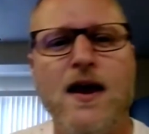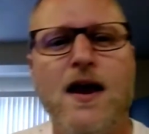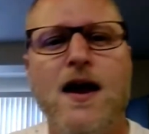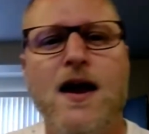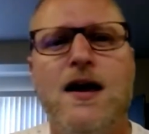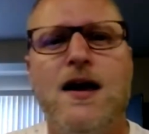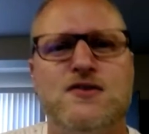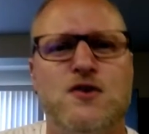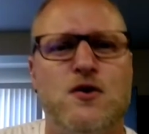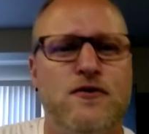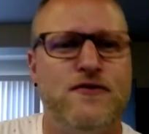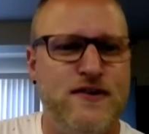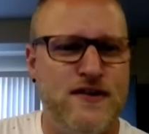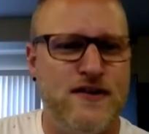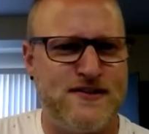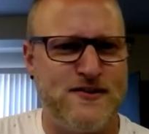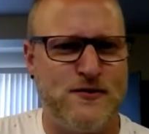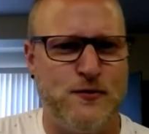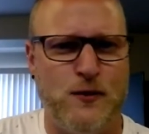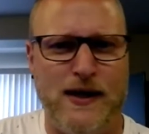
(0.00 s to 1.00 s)
So
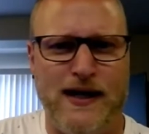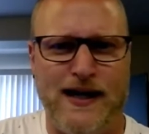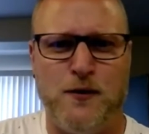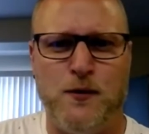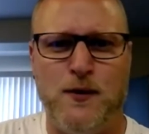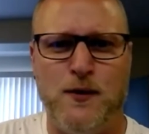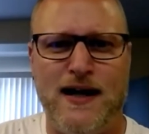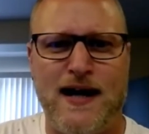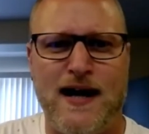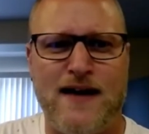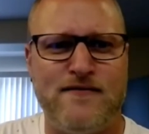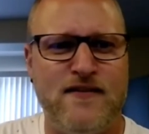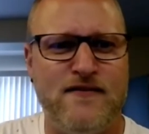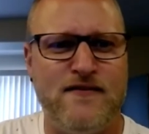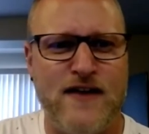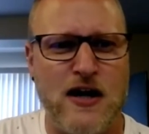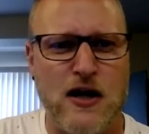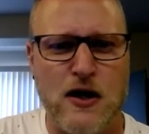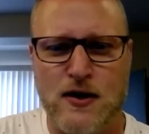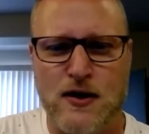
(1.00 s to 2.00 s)
this week, we have a
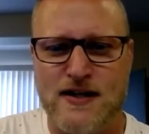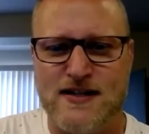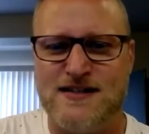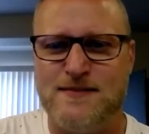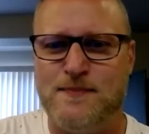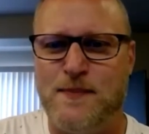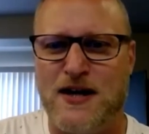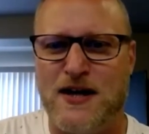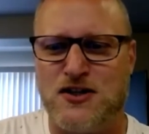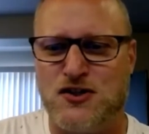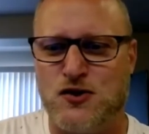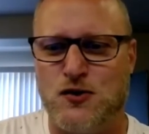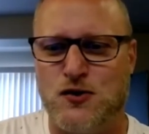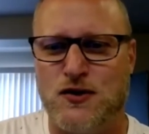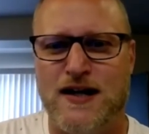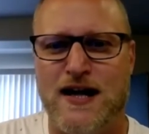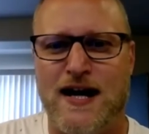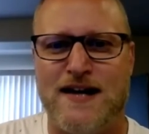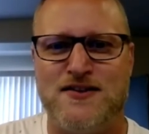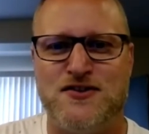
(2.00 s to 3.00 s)
very special
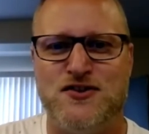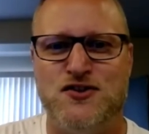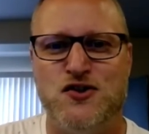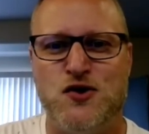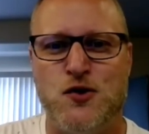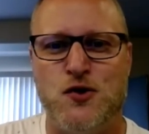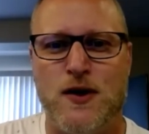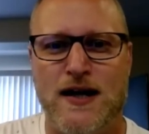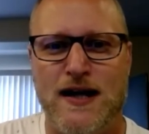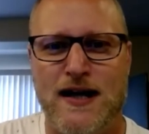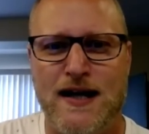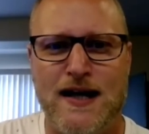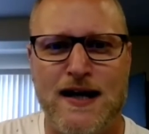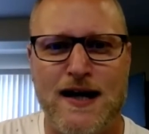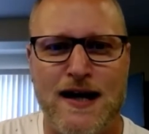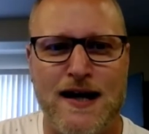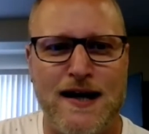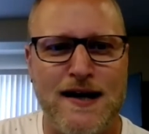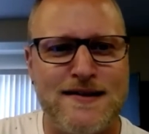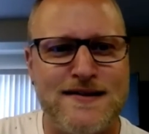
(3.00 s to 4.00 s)
guest joining
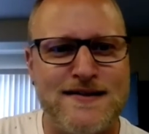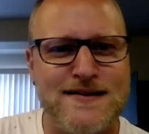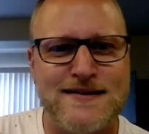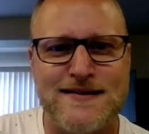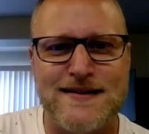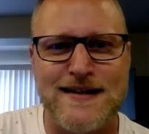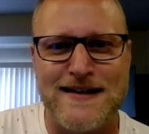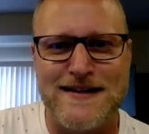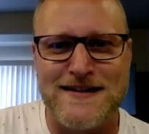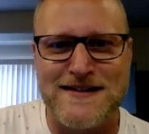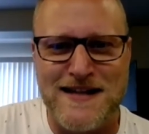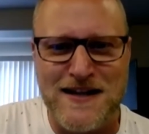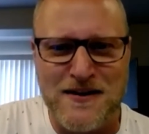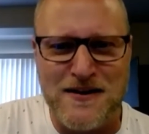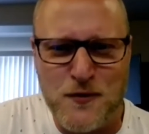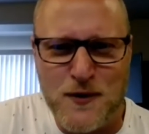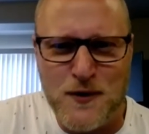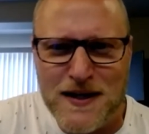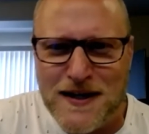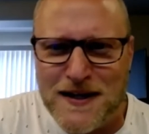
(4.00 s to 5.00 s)
us. Let's see if
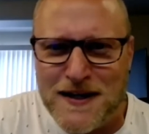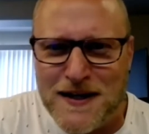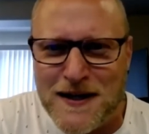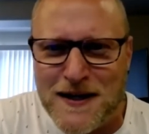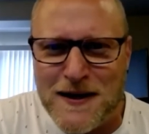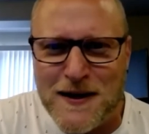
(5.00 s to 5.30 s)
we can get